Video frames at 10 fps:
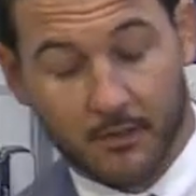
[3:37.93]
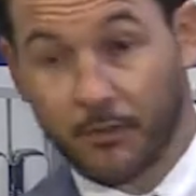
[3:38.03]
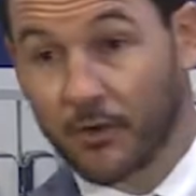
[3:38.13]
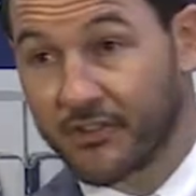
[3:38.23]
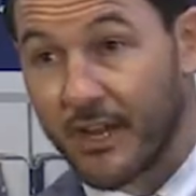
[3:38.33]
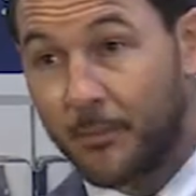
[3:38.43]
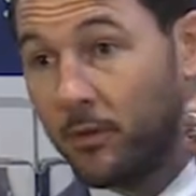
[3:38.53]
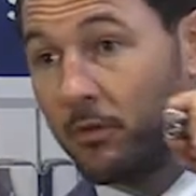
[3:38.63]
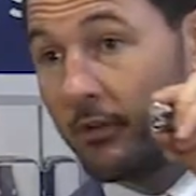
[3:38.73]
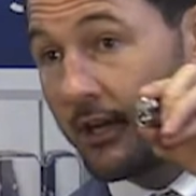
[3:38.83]
For
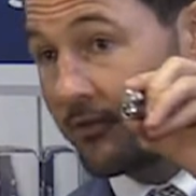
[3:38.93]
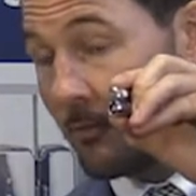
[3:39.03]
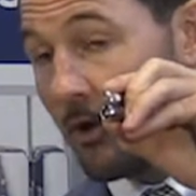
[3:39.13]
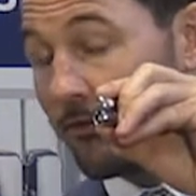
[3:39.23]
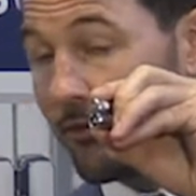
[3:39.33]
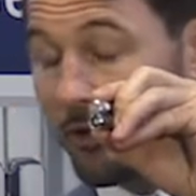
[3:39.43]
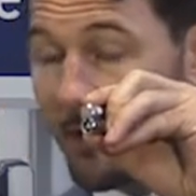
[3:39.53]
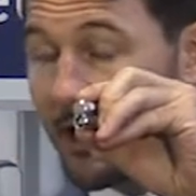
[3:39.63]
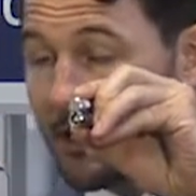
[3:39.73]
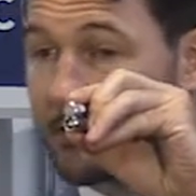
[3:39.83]
example, a small
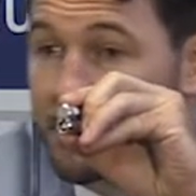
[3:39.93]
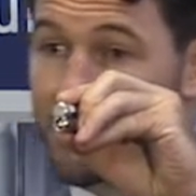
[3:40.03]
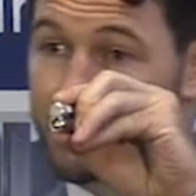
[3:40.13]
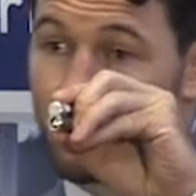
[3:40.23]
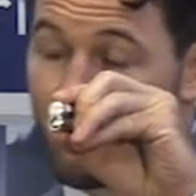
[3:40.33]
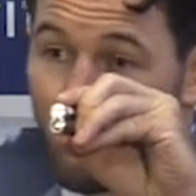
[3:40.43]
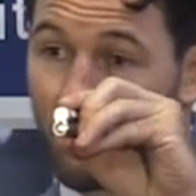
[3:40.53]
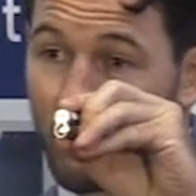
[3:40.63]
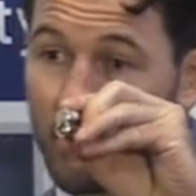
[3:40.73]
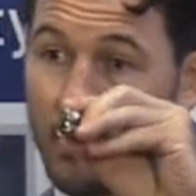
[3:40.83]
format interchangeable
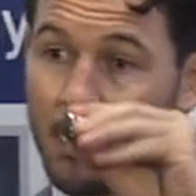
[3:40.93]
core.